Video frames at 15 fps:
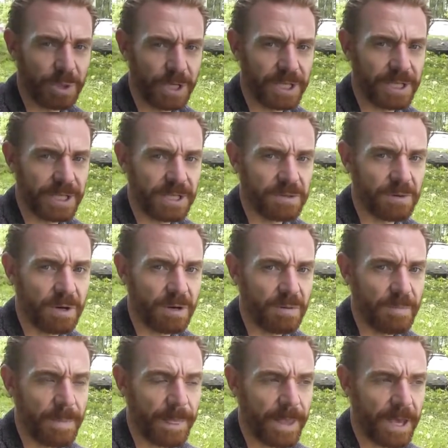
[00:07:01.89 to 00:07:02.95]
politically as
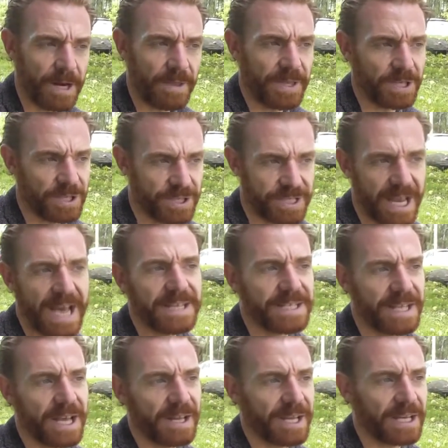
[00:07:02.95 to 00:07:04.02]
well. And I think just to add
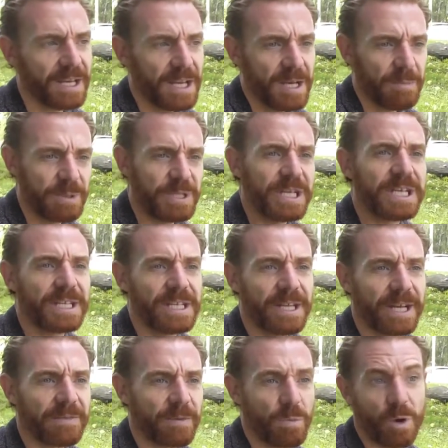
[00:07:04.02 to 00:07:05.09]
to that, like, particularly
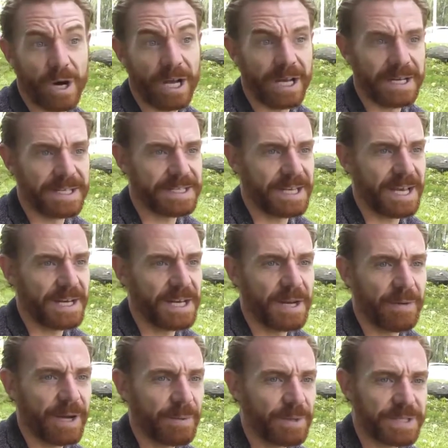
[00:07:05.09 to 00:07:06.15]
like from what I understand
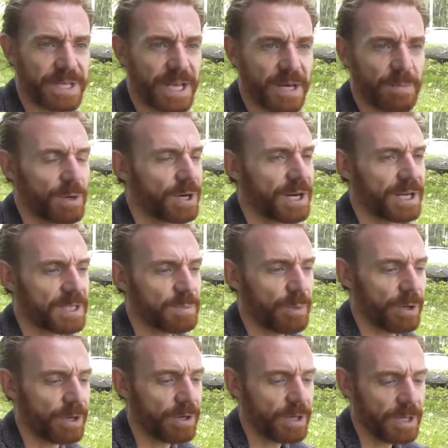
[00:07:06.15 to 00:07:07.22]
anyway, and once again, I'm not an
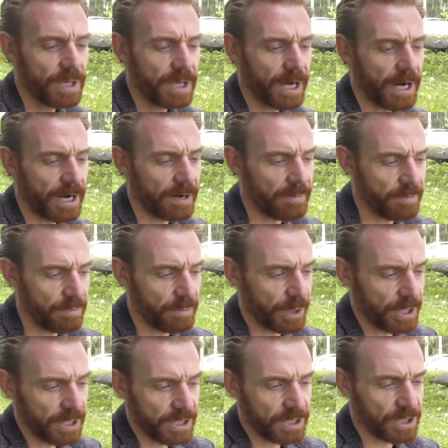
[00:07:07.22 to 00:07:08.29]
expert, um,
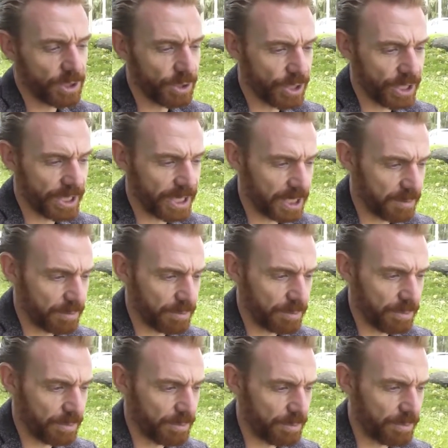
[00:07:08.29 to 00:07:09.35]
but you look at like
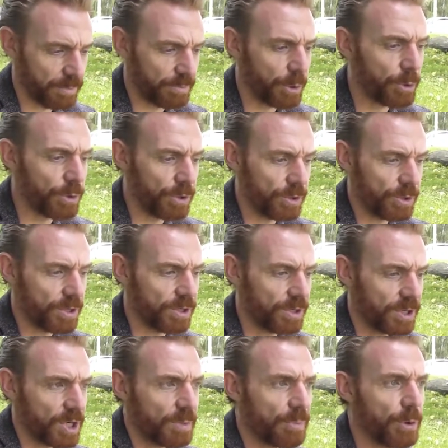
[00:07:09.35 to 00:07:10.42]
Putin,
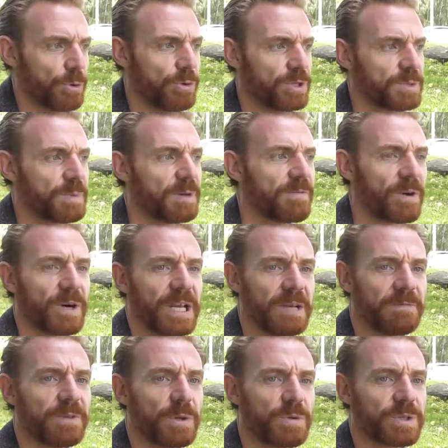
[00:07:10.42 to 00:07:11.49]
Putin has been very
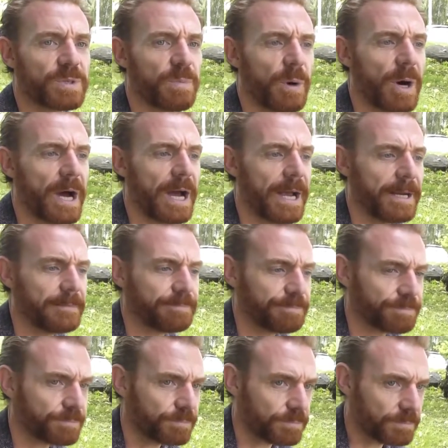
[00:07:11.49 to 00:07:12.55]
influenced by
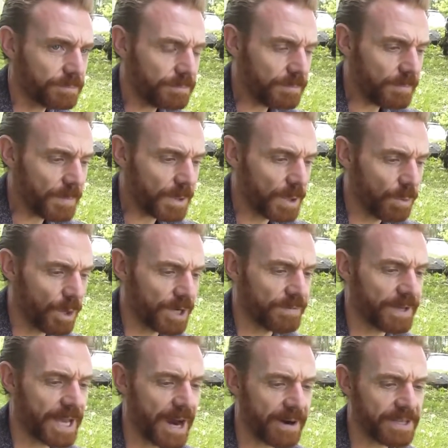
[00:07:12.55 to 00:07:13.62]
one of
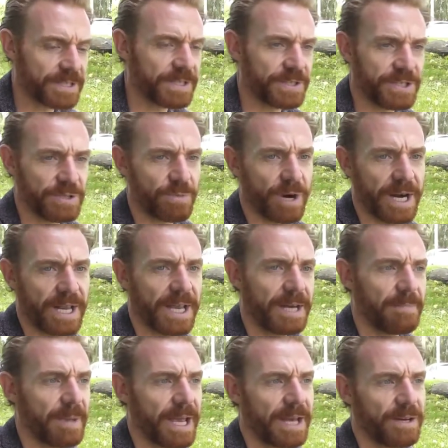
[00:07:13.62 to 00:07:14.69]
the characters that's his
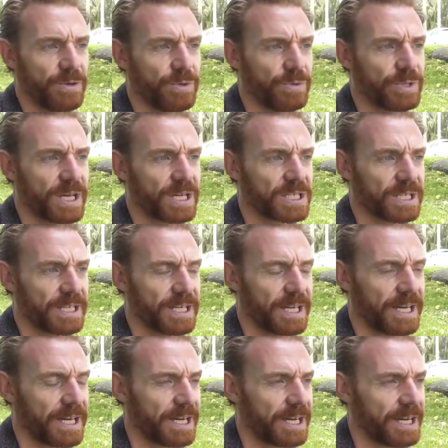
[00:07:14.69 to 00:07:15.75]
right-hand man, who's actually a,
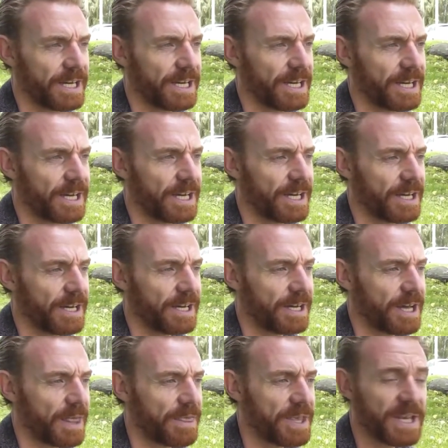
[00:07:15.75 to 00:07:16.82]

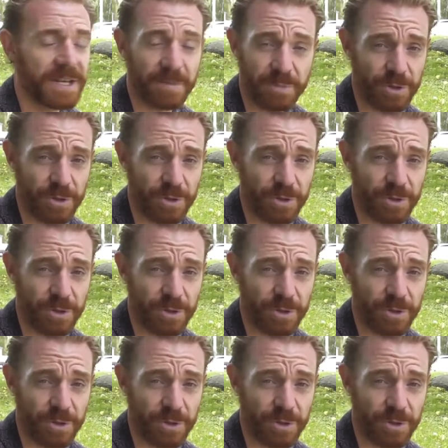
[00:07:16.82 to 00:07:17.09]
a, a theater